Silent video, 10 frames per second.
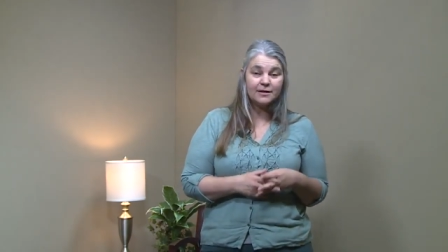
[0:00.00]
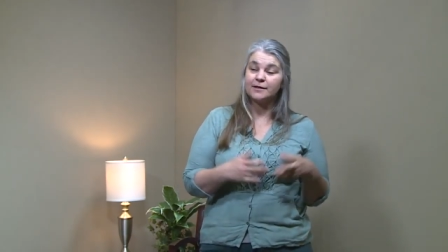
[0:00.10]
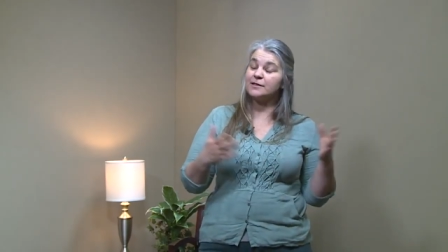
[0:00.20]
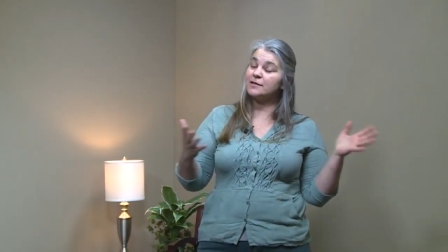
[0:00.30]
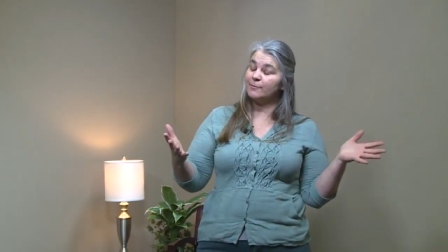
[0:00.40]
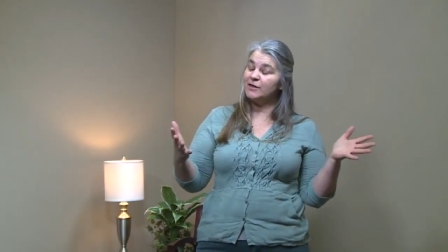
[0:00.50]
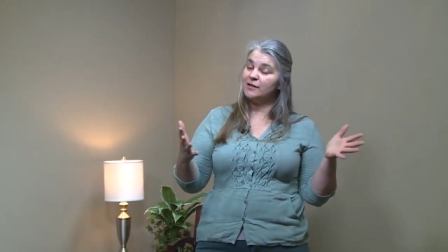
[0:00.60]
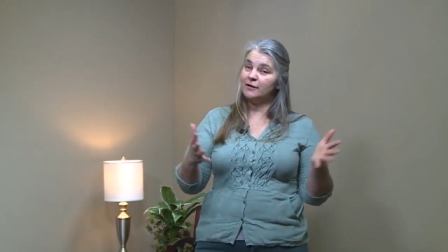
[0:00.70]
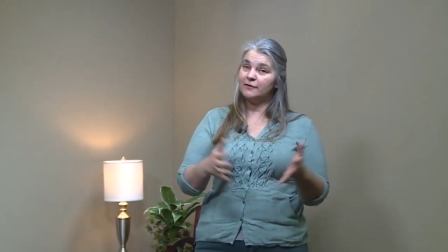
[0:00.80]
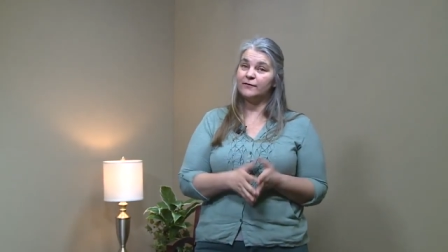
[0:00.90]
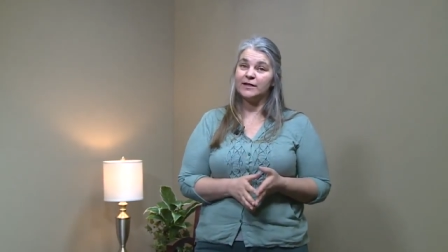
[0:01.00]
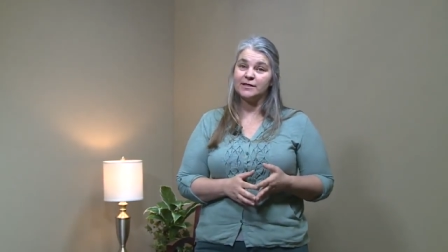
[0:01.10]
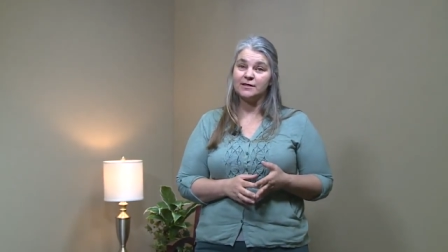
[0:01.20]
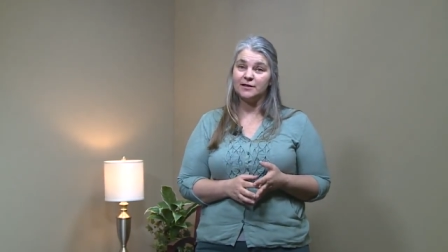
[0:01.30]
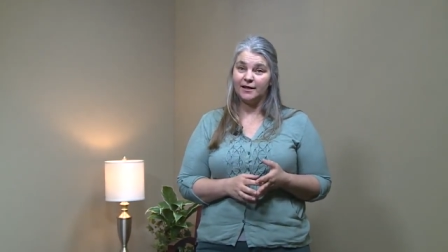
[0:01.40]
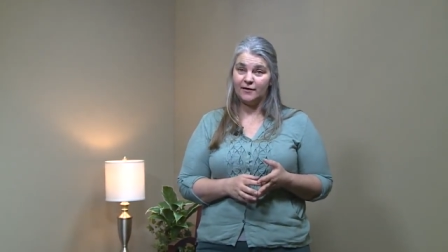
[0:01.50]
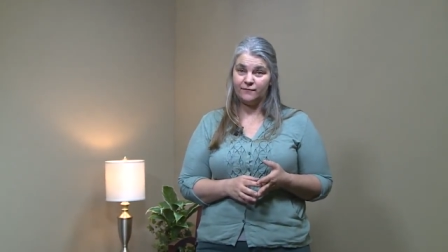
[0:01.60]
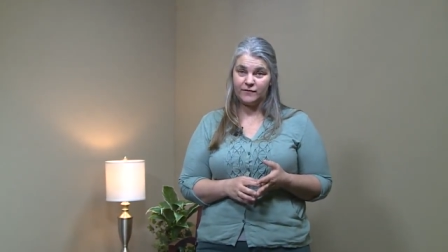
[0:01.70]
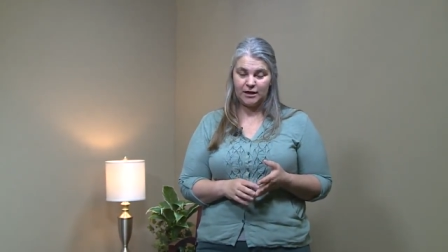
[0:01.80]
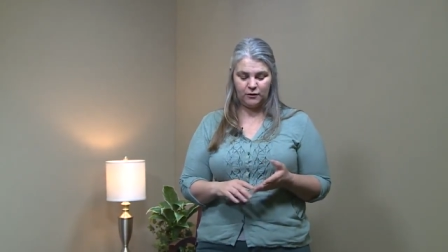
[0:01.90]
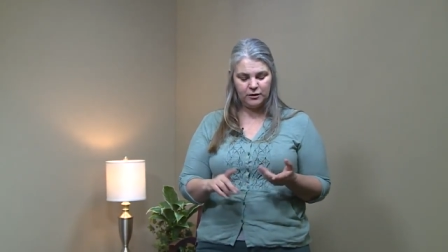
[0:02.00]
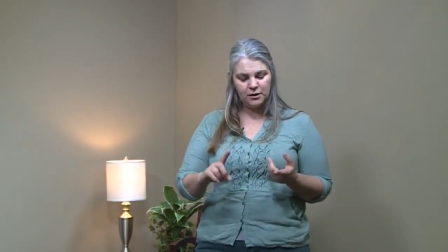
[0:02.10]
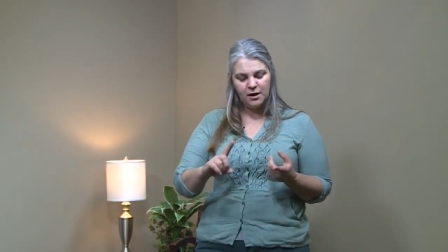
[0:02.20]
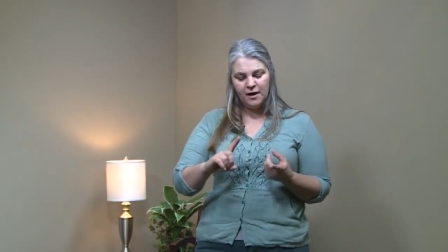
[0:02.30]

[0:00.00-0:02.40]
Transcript: and some of the artifacts that they have found,